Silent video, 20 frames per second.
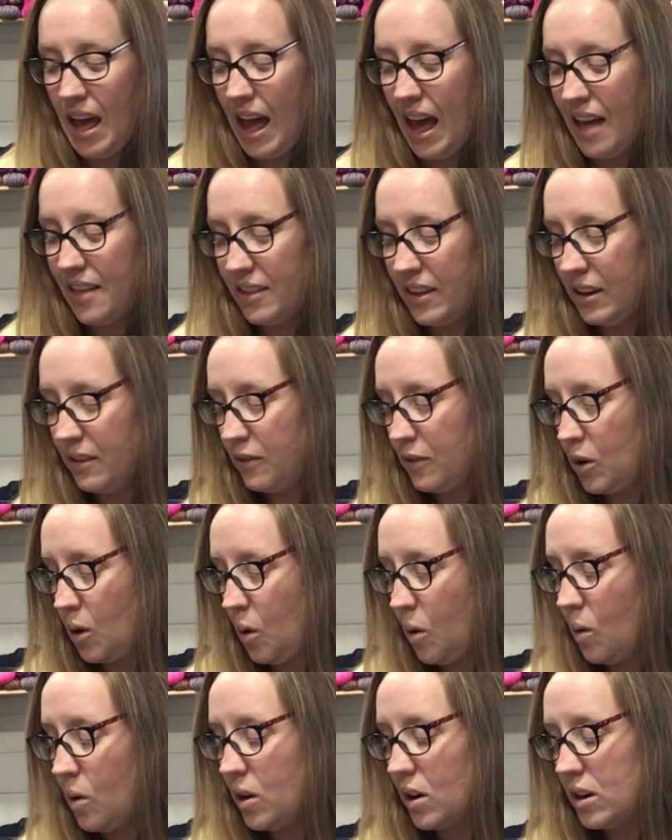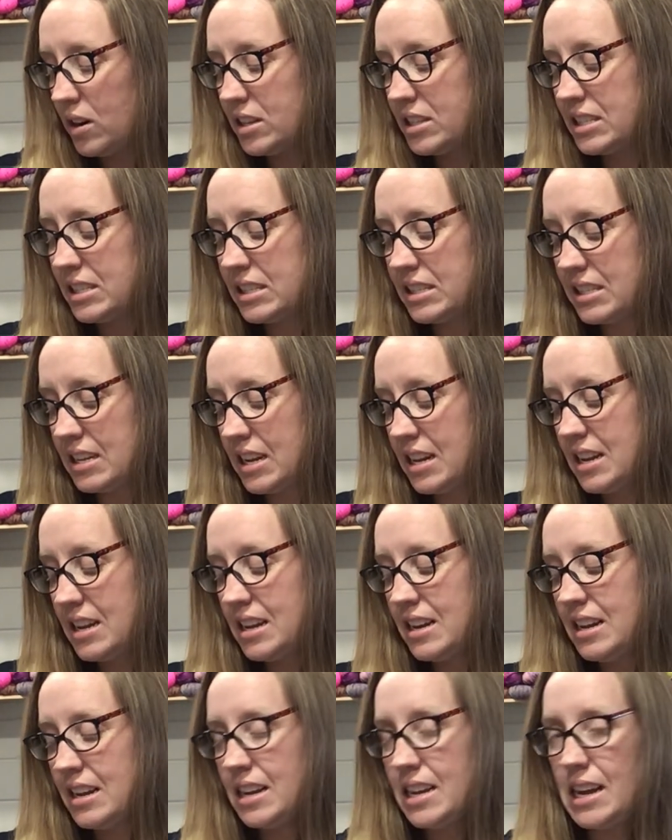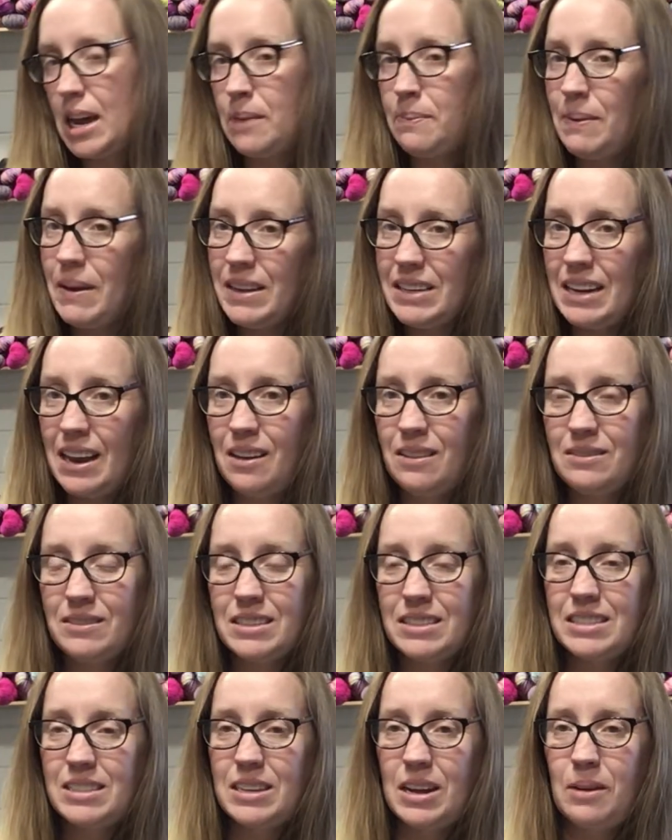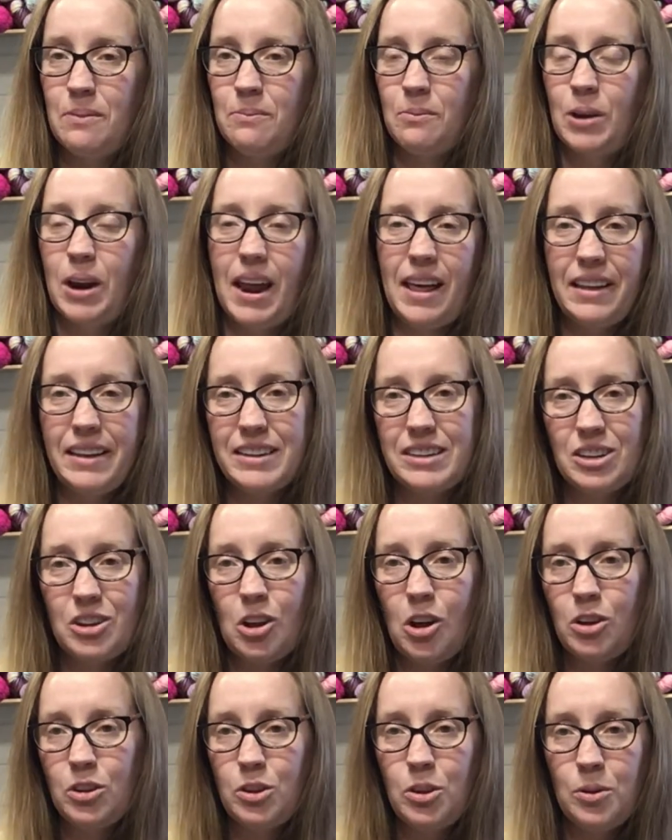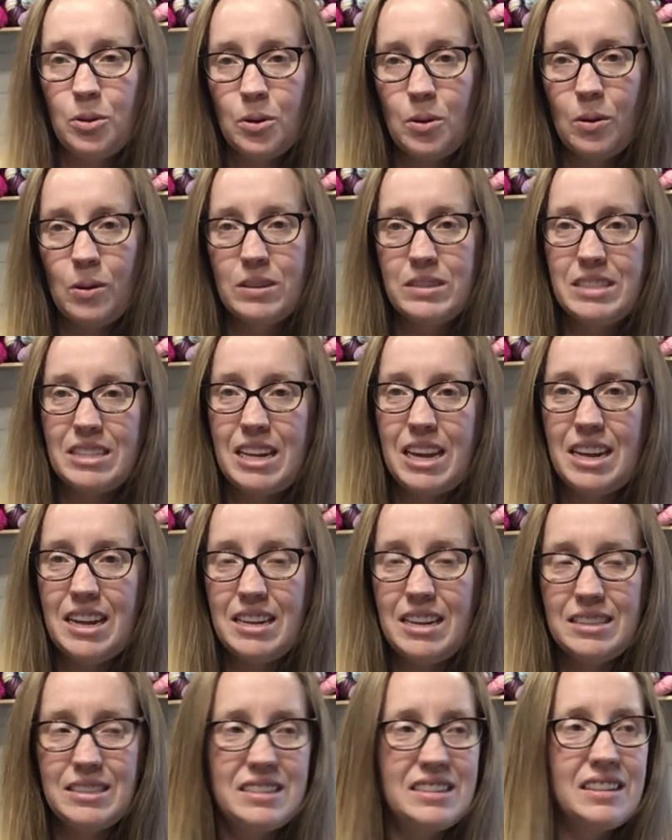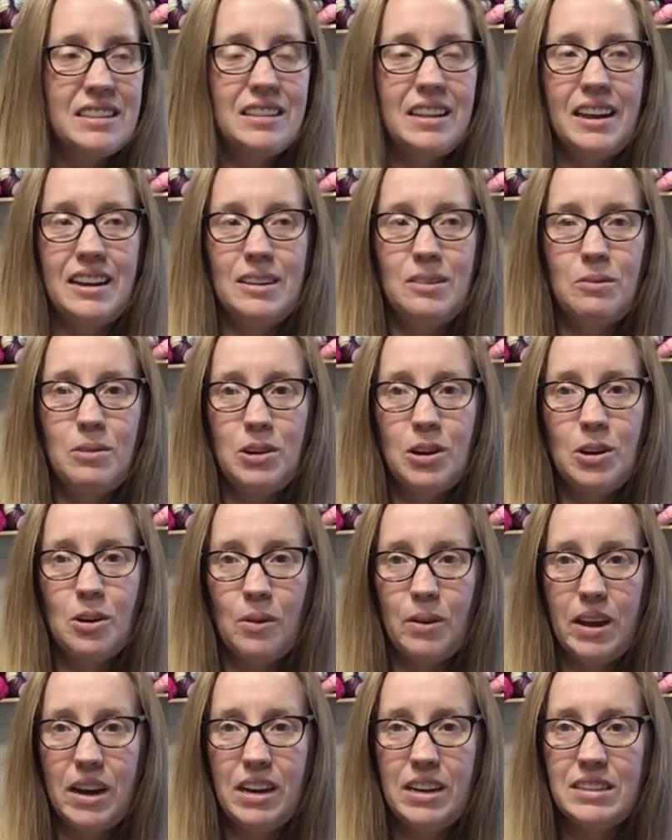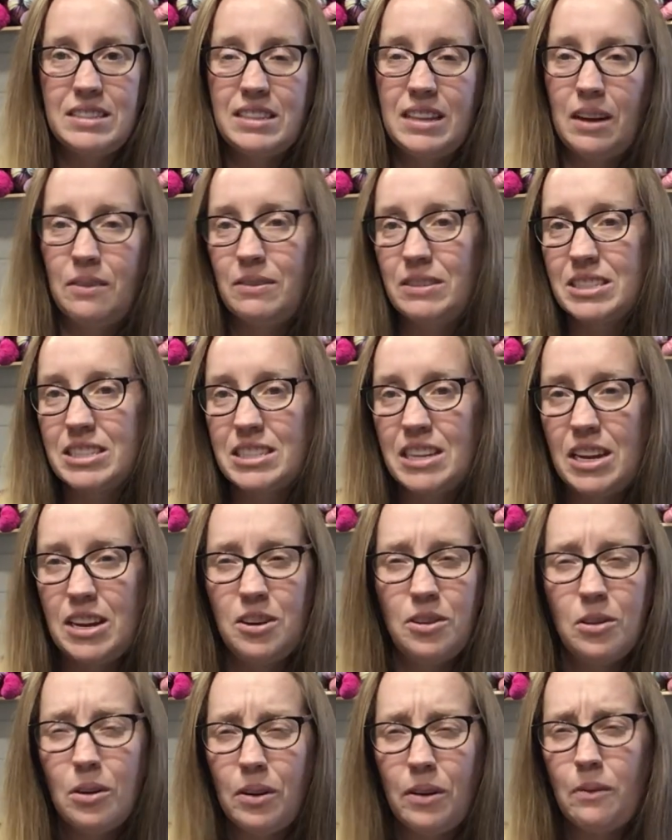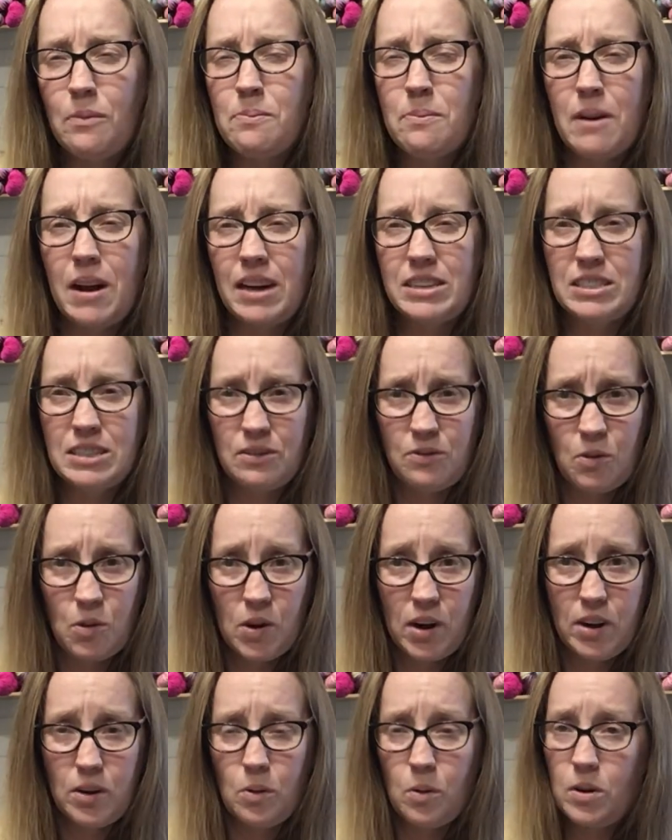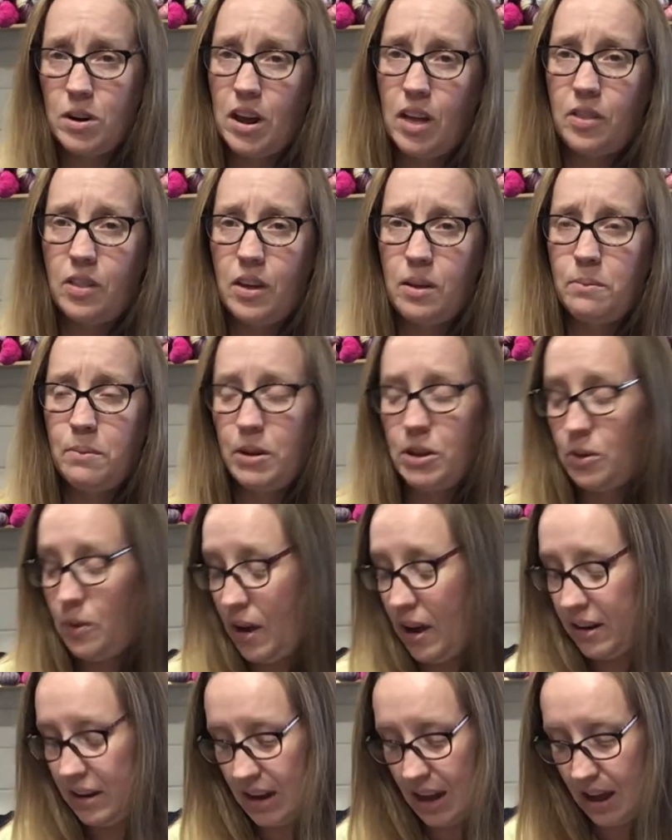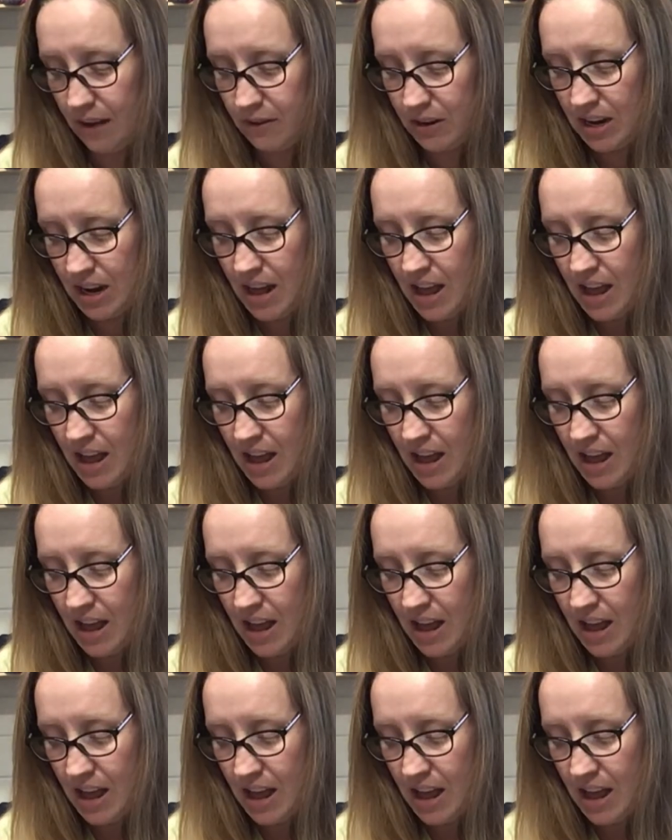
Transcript: And then of course, I picked out some what I like to call unicorn skeins. Like when you go in and you see that one skein, you don't have a project for it or nothing, but you had to have it.